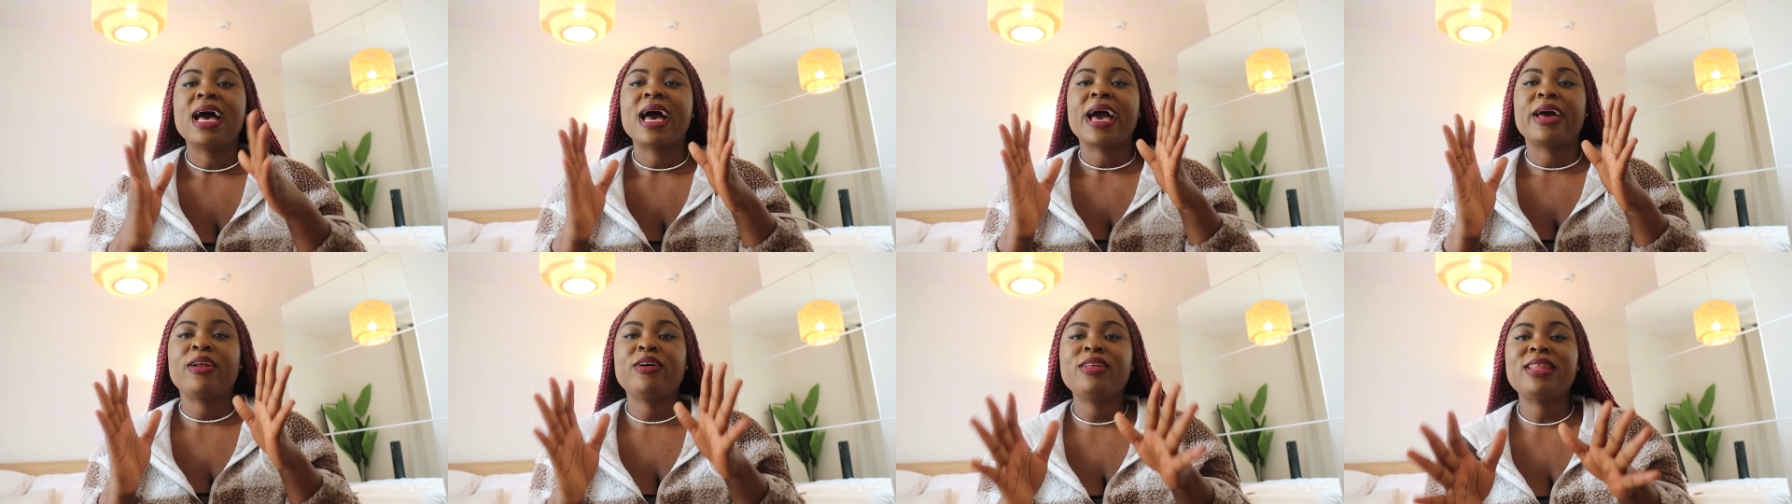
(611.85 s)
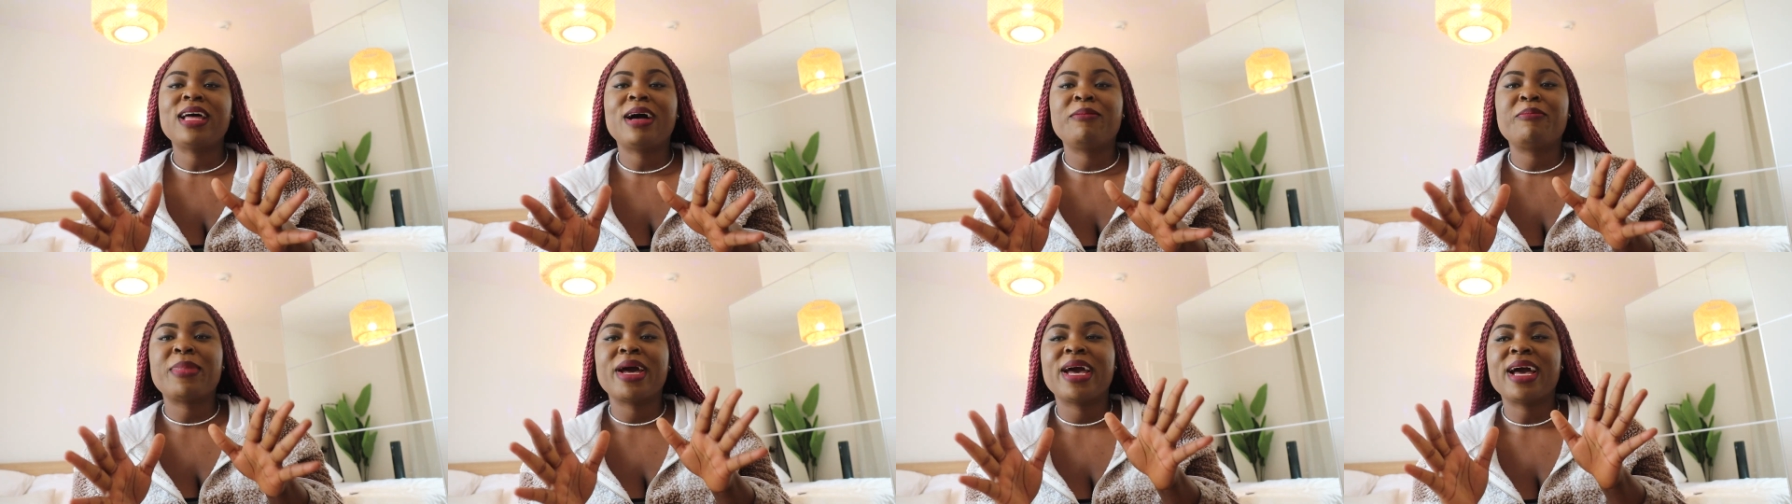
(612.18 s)
I know
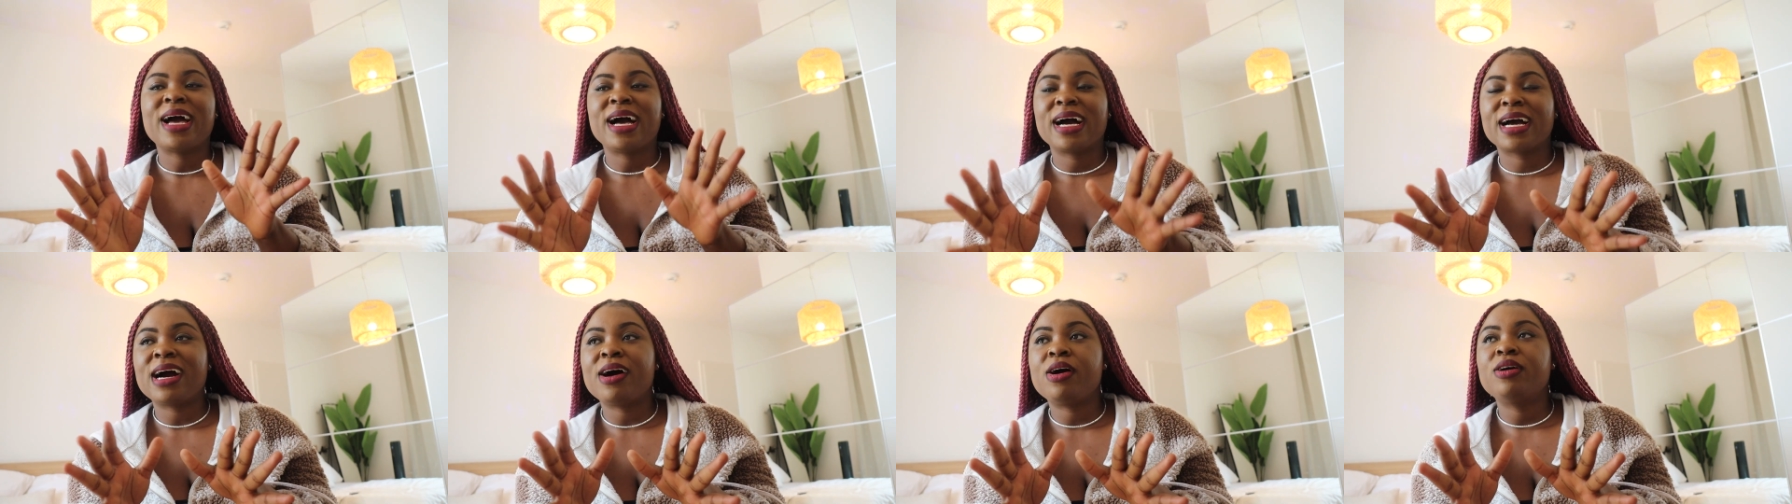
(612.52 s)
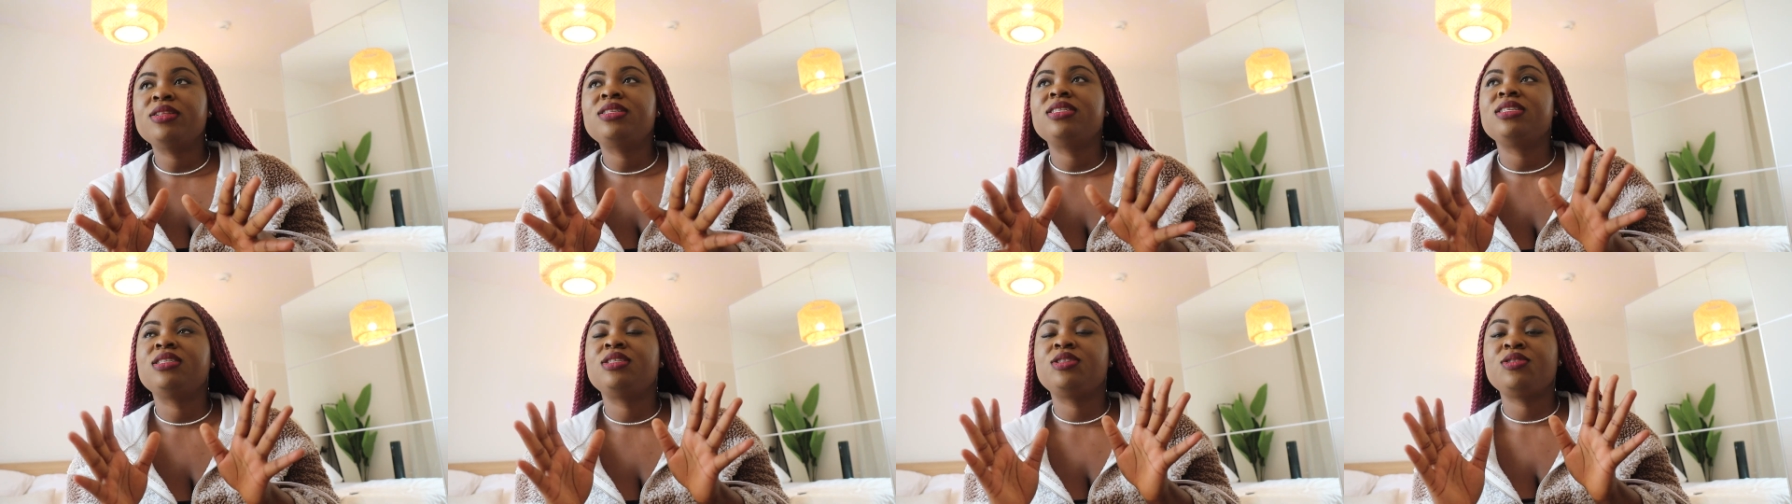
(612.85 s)
that my
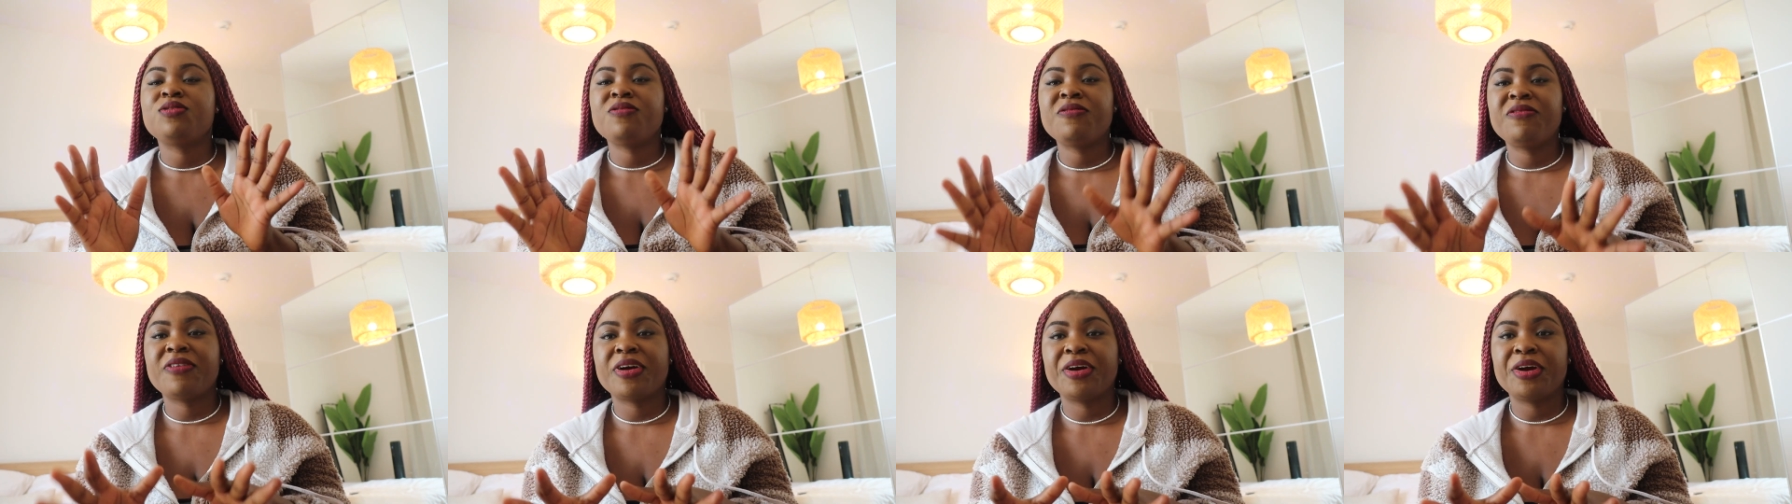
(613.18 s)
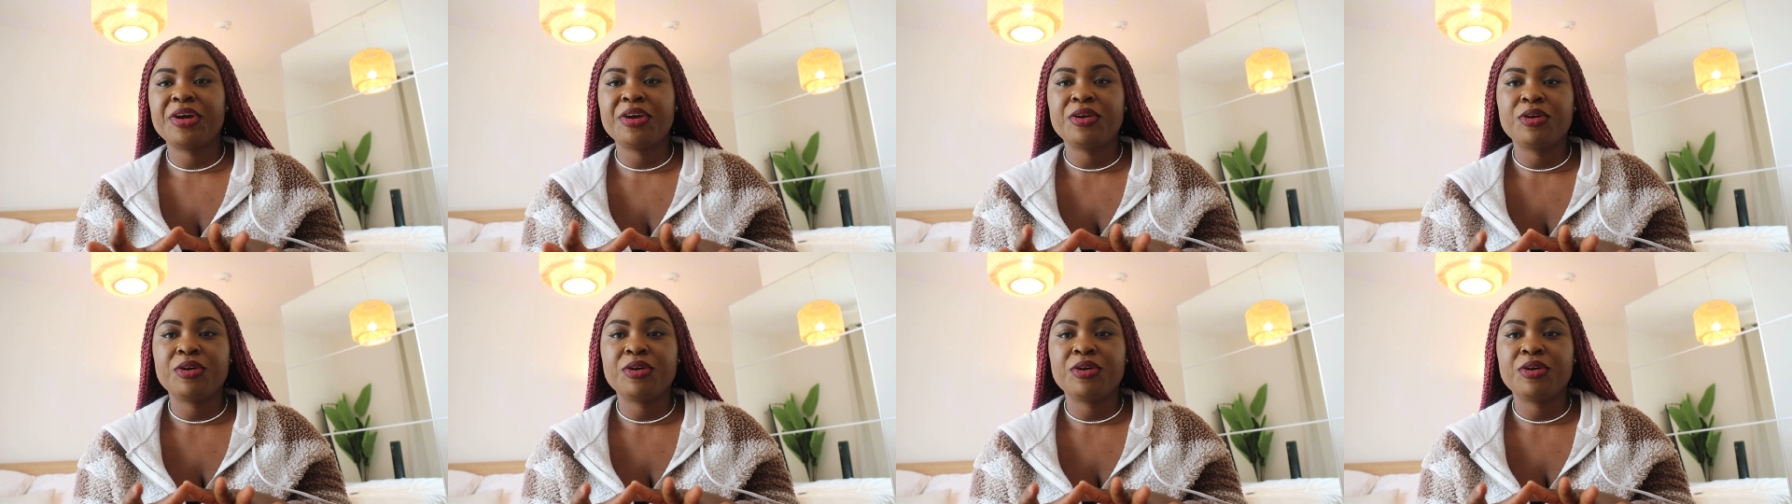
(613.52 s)
account is still very